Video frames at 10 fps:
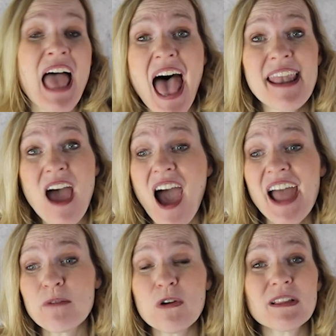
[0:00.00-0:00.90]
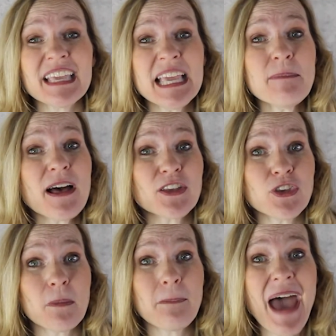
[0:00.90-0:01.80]
and I will email
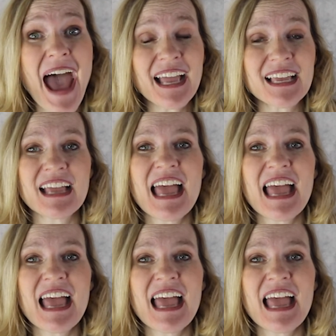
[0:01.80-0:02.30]
you back